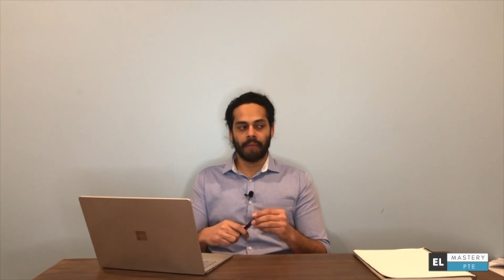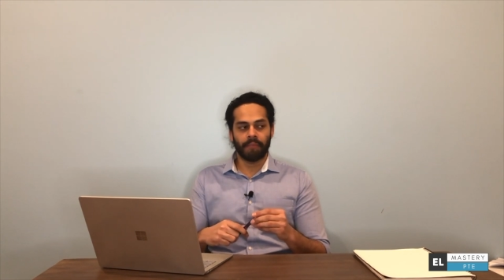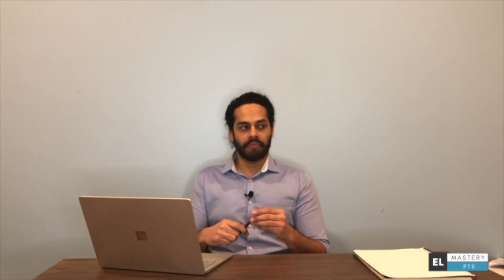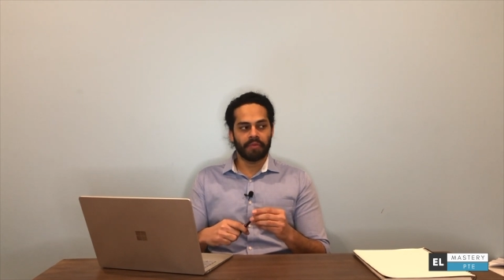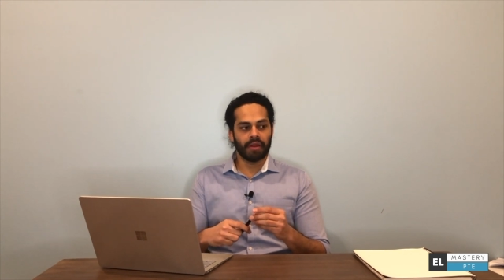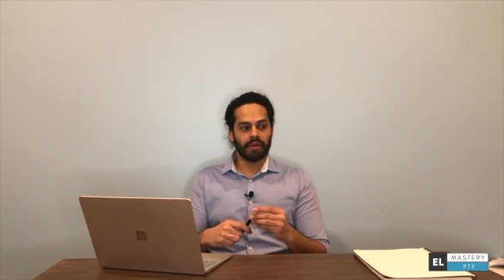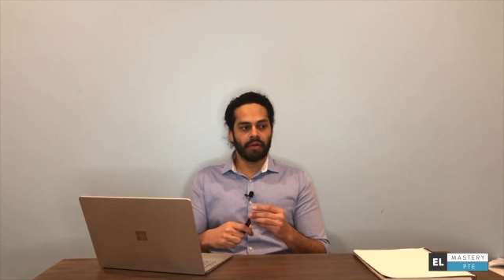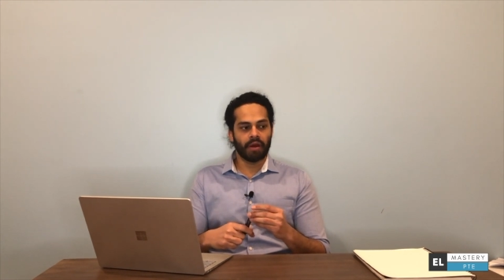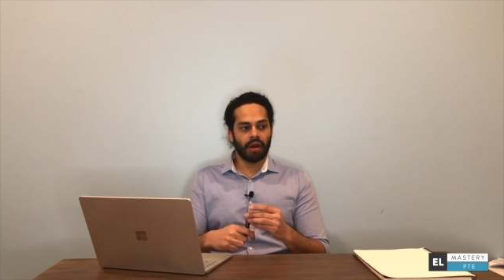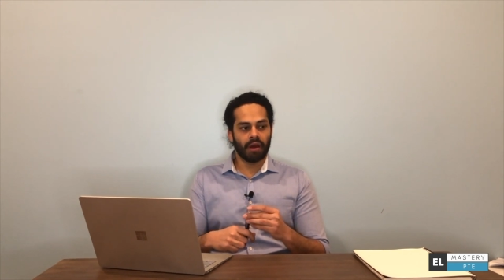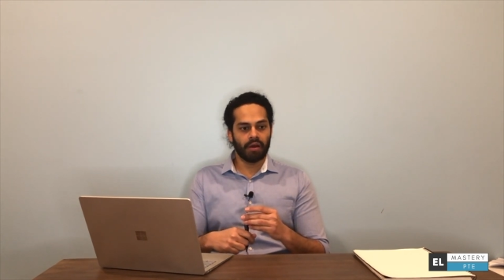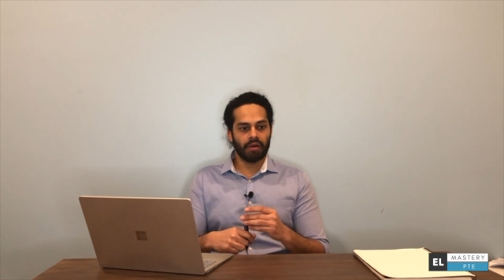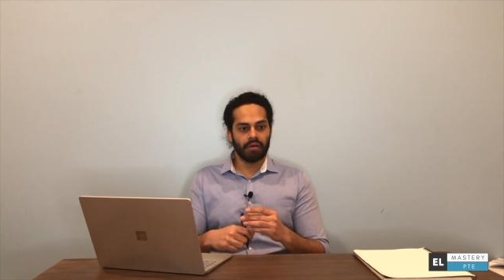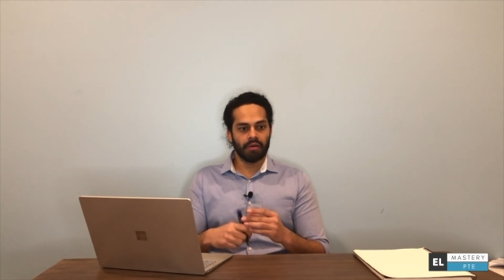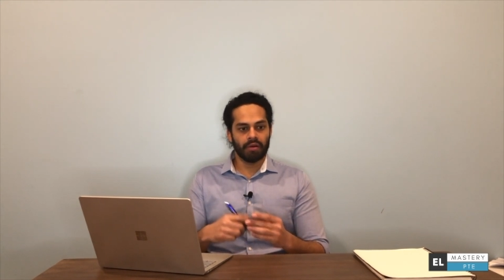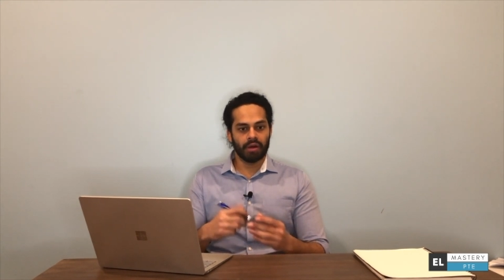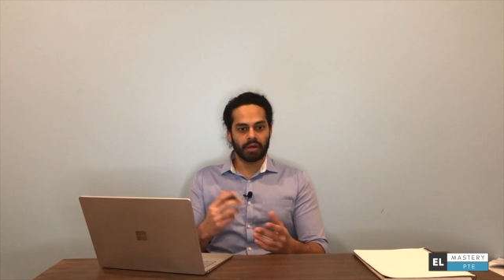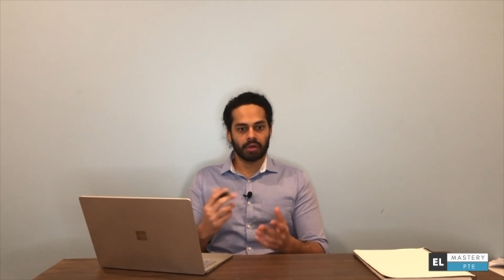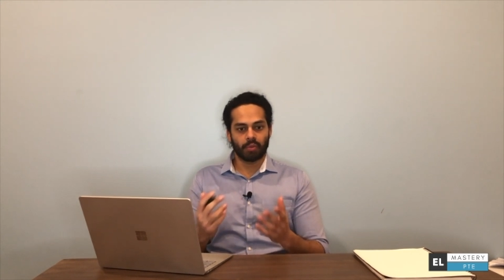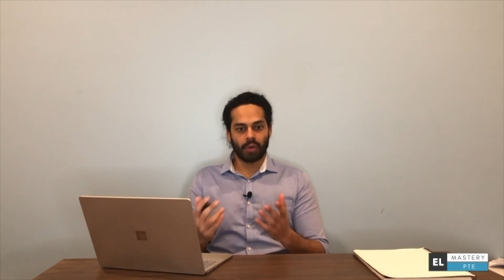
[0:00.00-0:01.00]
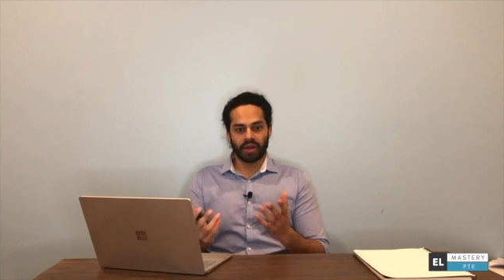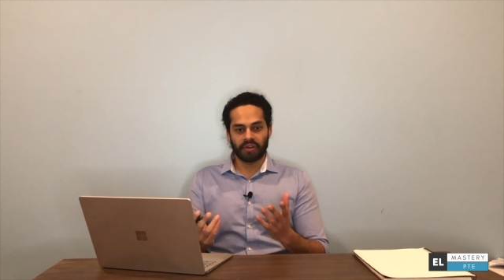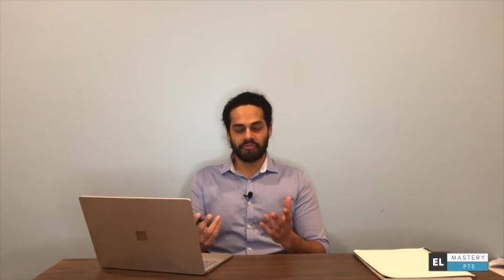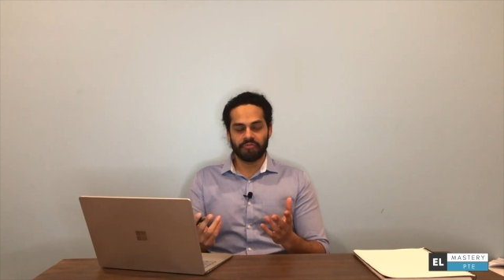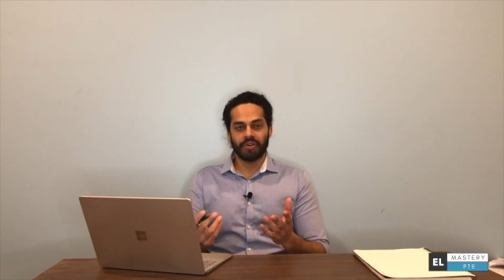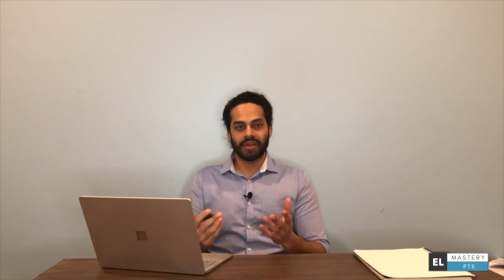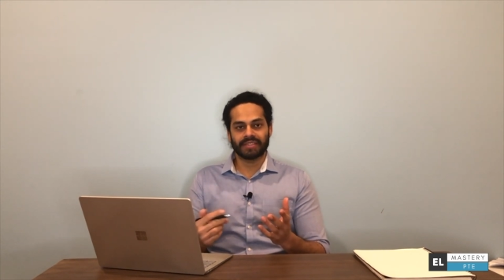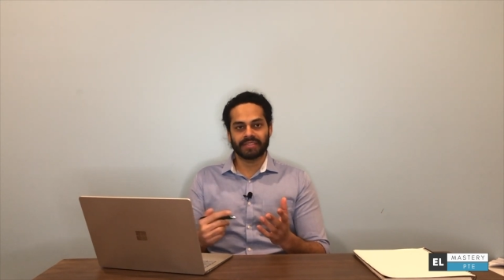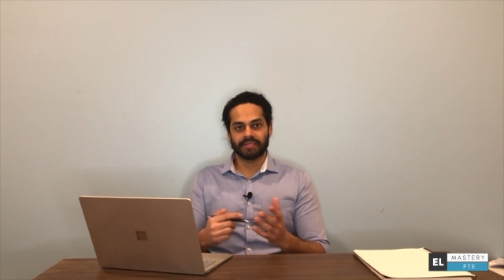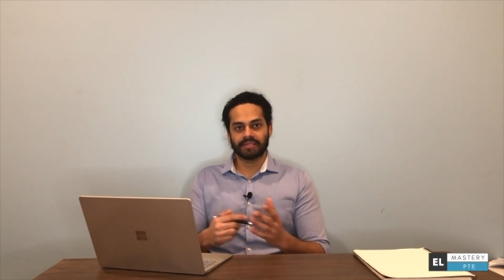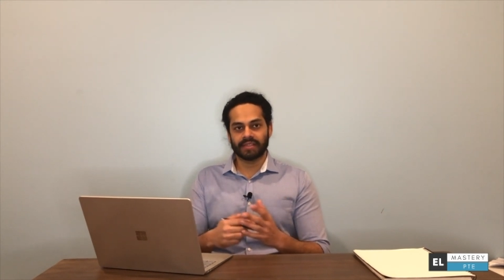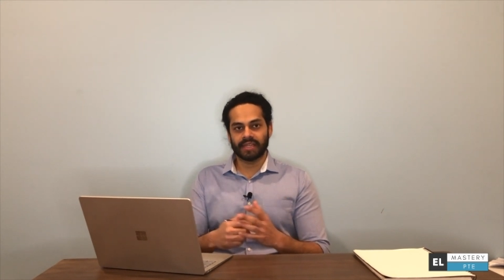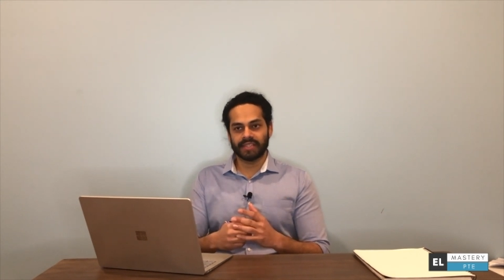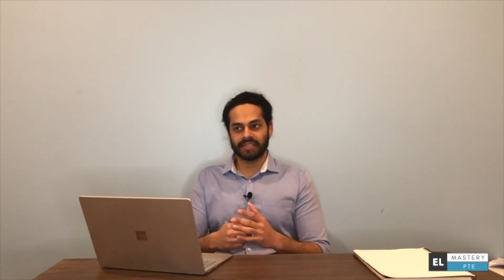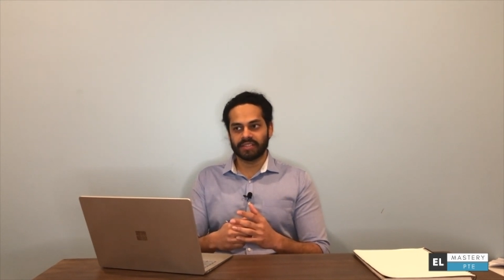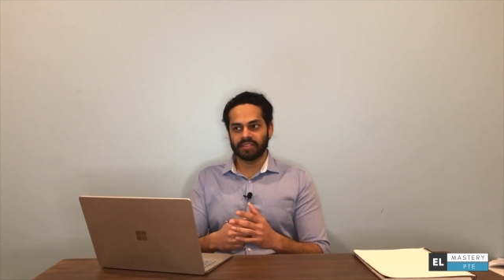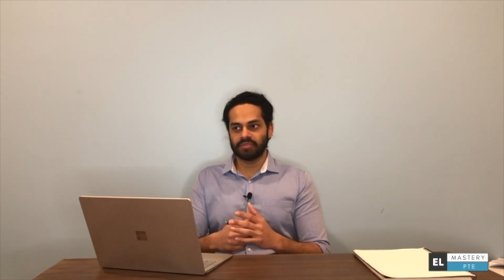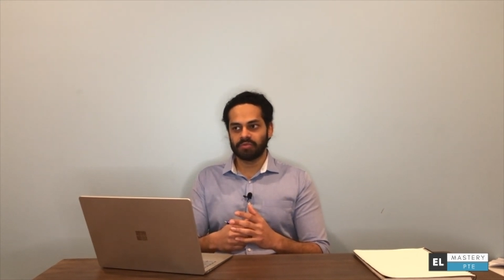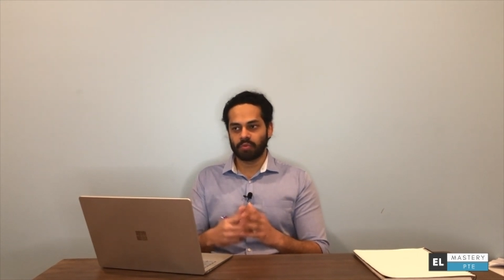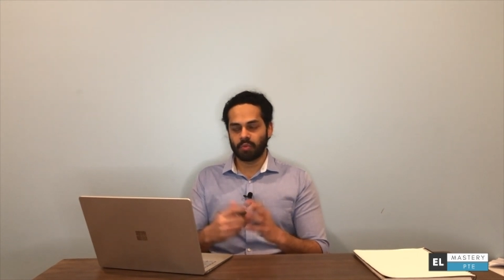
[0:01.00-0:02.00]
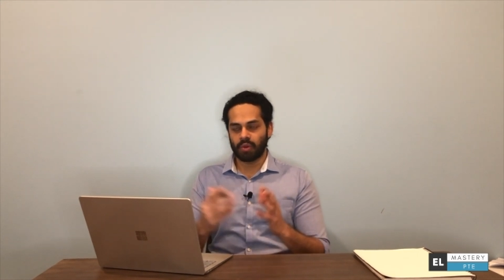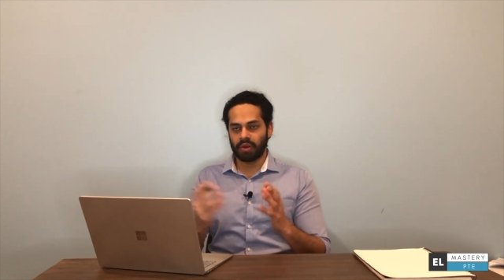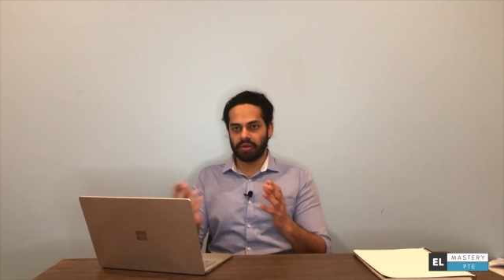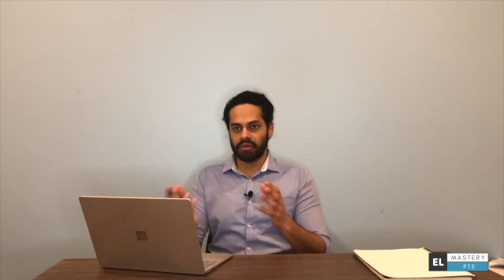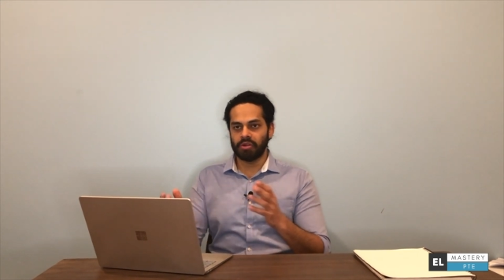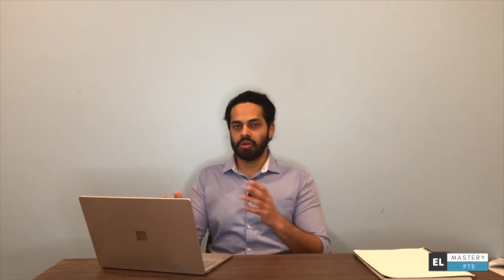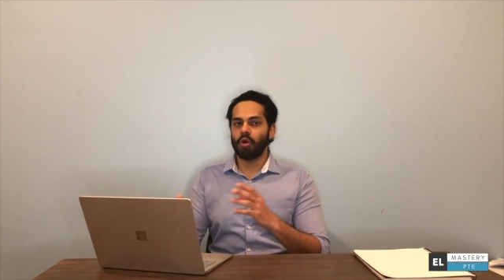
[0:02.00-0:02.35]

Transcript: there are quite a few exercises wherein